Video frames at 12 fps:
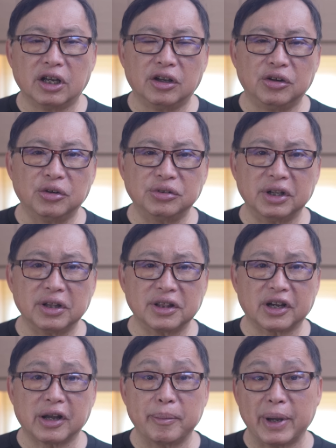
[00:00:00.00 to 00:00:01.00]
Using the
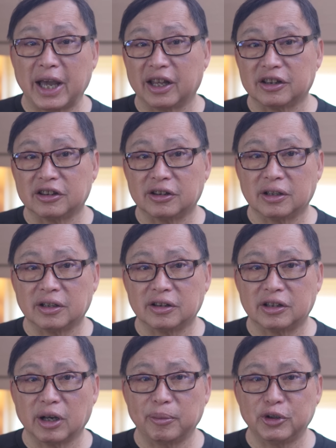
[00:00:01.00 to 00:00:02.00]
command
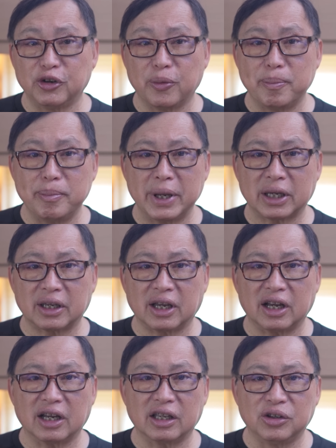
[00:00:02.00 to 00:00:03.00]
wmic
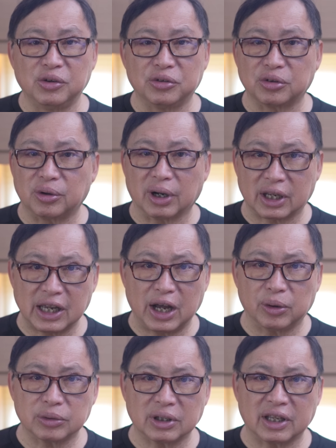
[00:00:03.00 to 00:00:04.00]
user
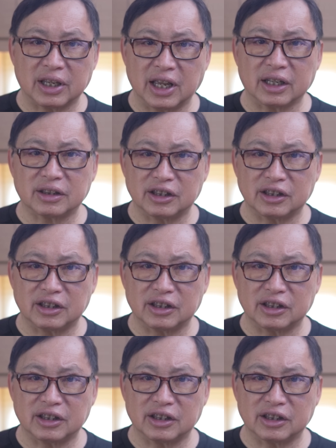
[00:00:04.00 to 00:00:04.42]
account get